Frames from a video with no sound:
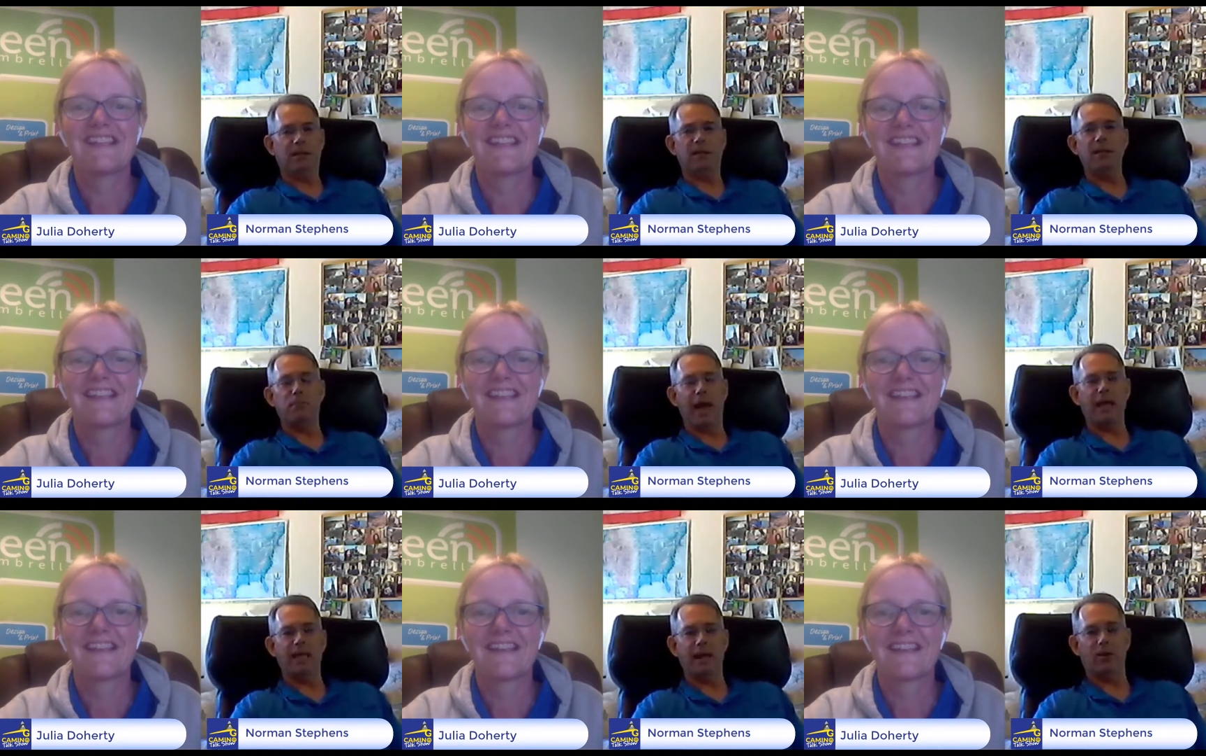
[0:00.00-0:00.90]
Speaker 1: keep
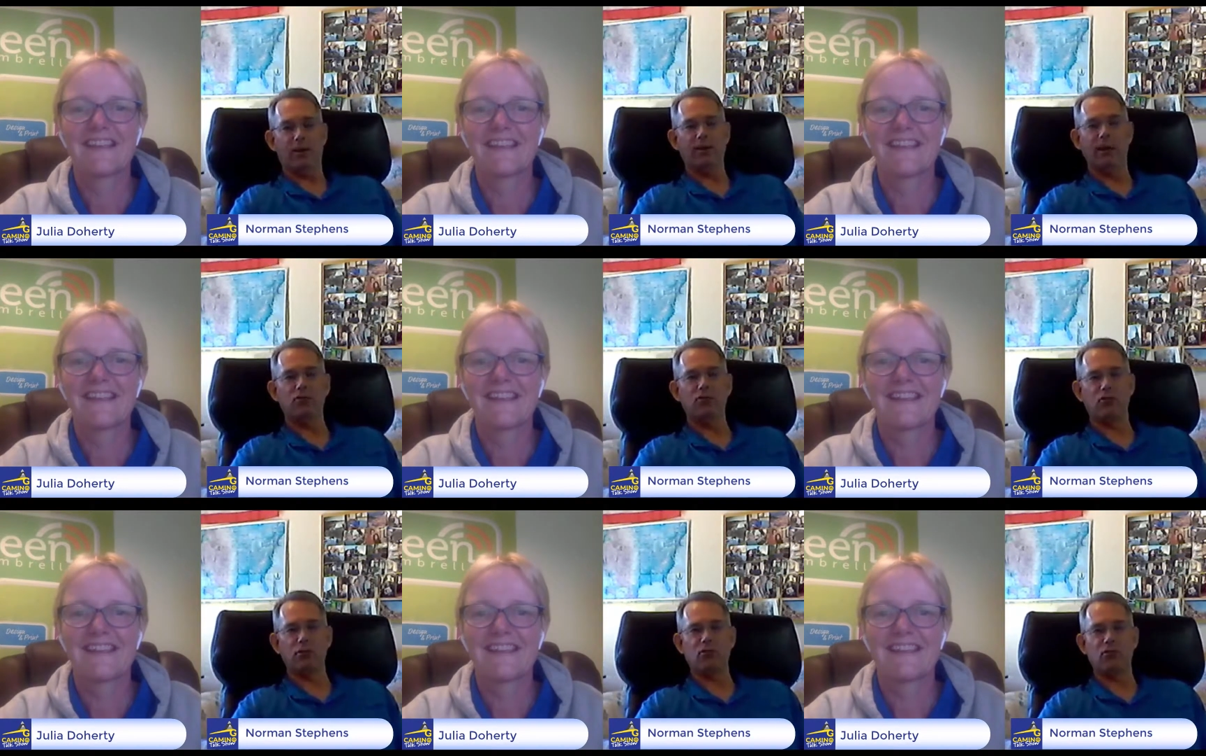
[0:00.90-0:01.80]
hanging out around that
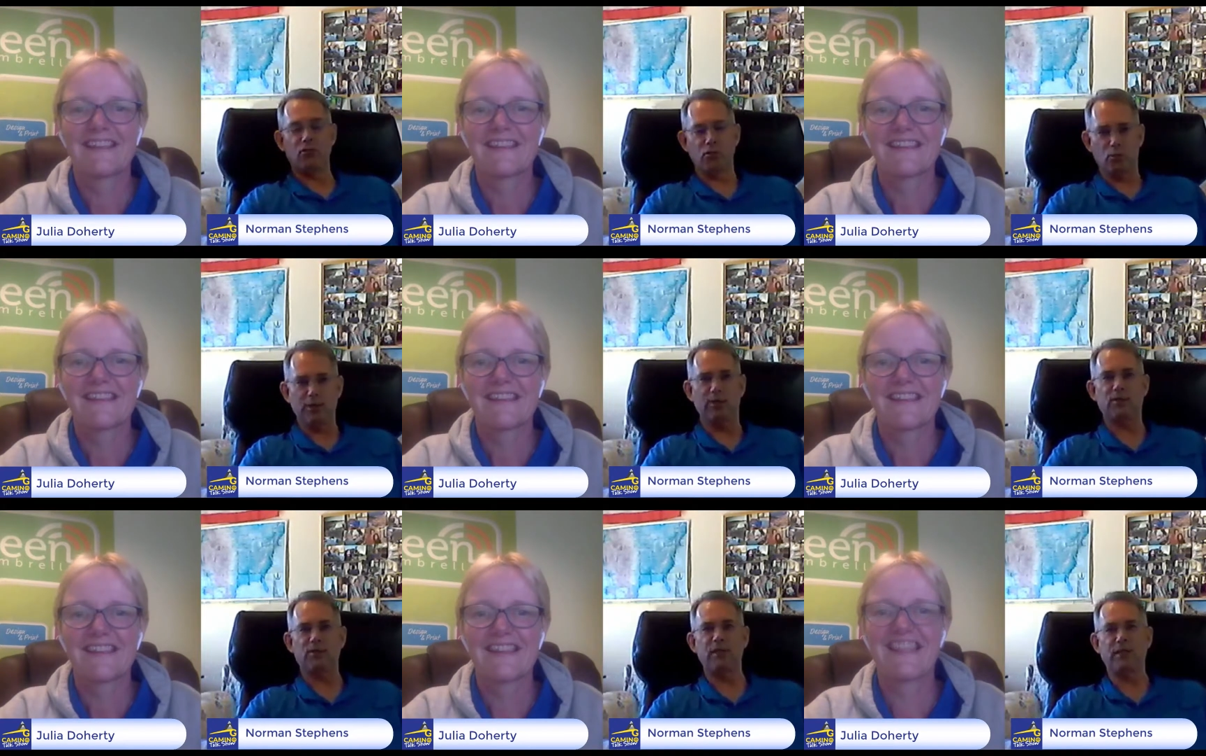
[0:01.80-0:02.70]
church, and you
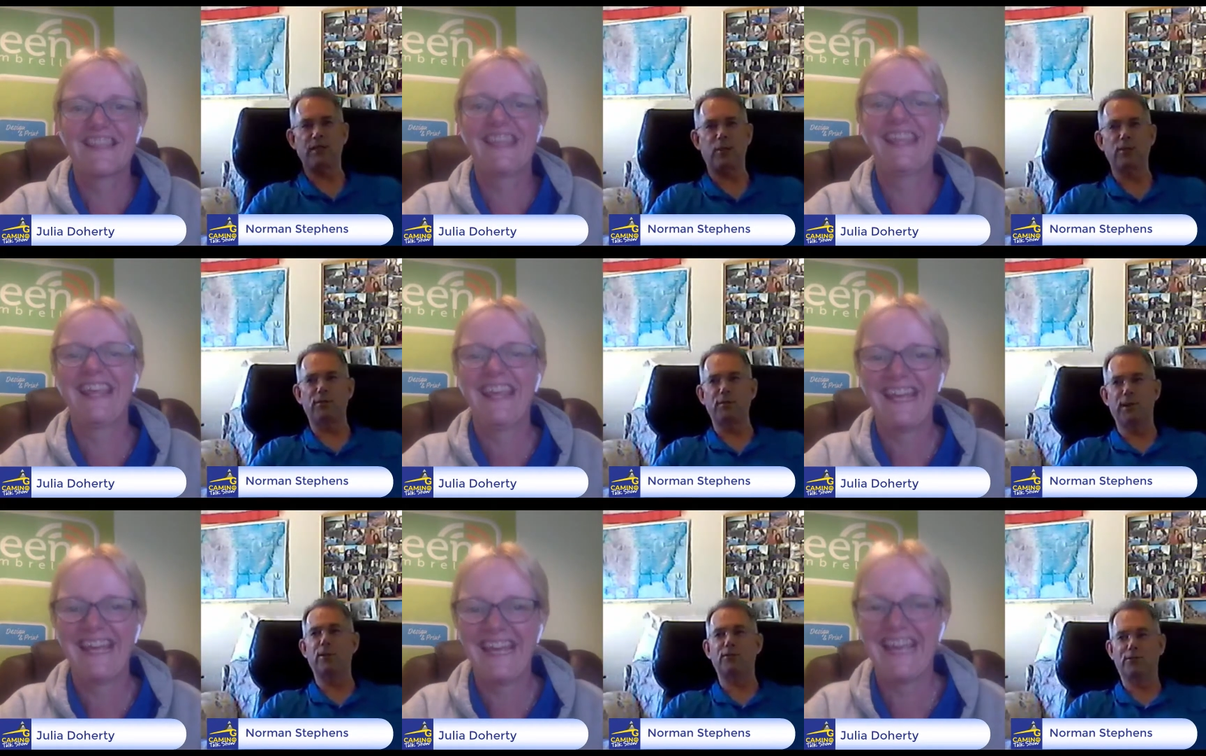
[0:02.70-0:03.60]
will see the Bota
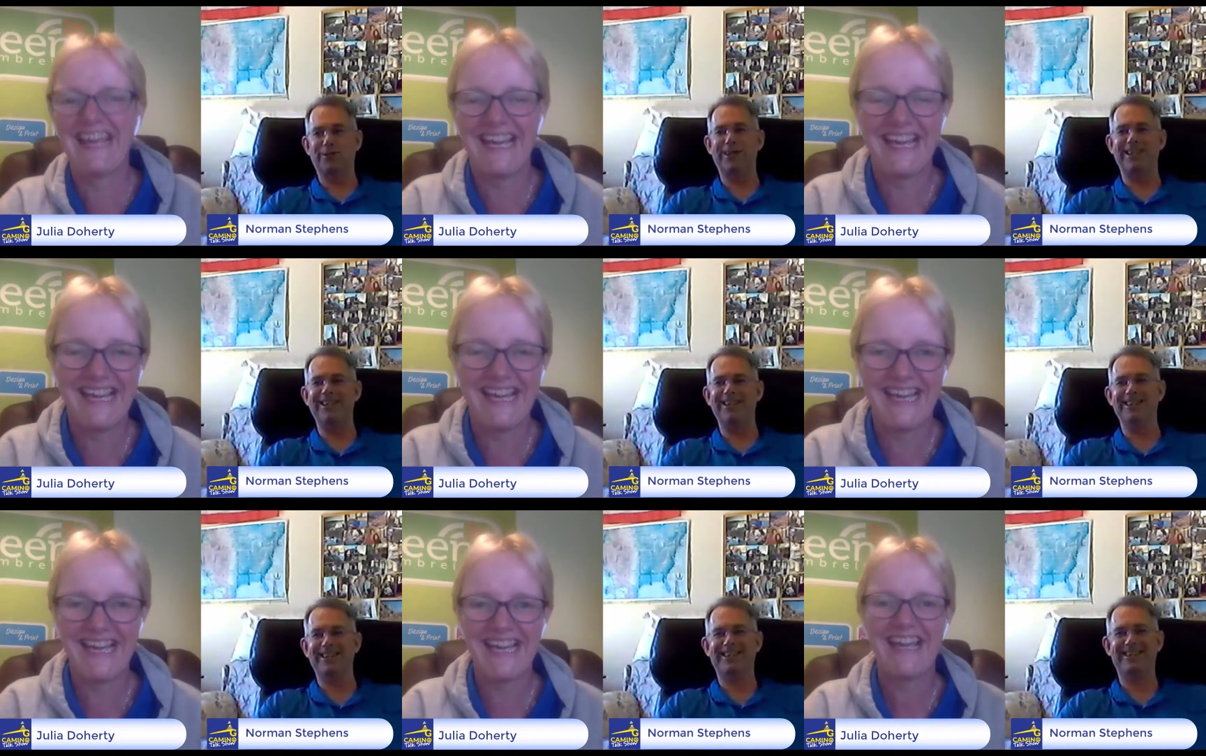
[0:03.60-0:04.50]

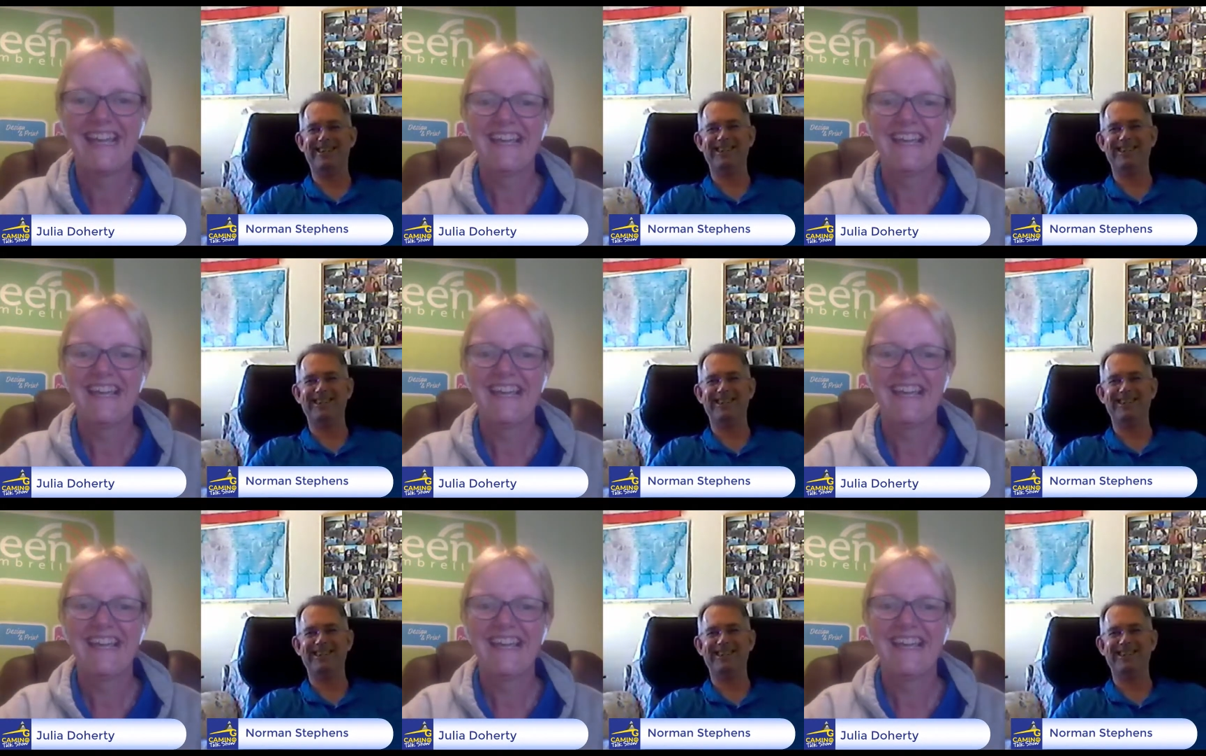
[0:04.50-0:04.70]
Fumero